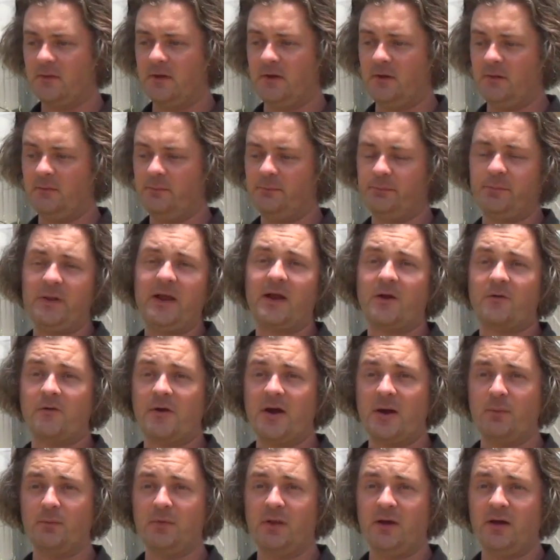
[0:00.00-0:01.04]
The black
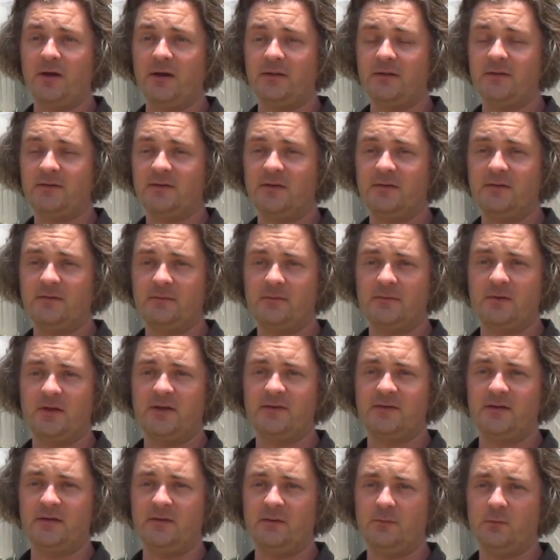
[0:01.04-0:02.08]
gram line
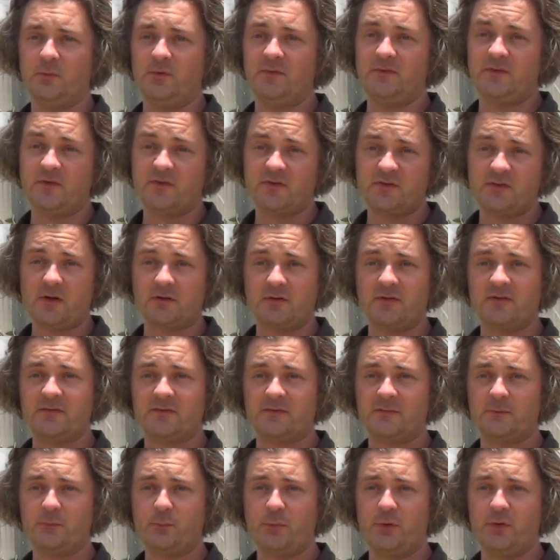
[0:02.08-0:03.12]
we've just started
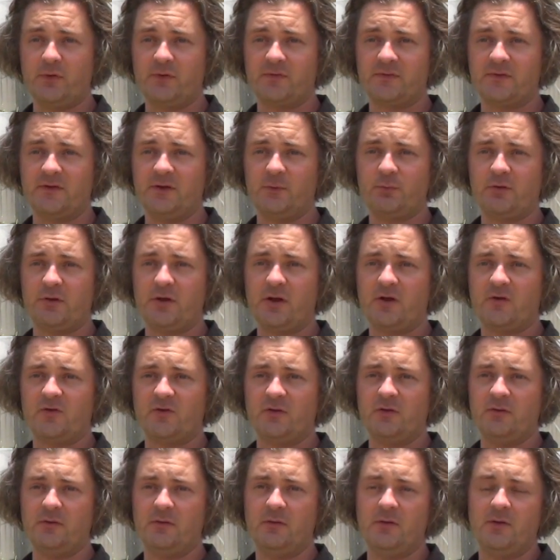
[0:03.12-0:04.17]
pure seed
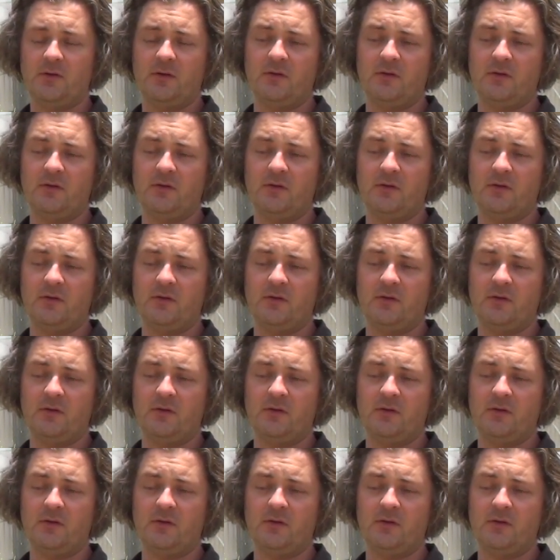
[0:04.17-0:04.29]
production,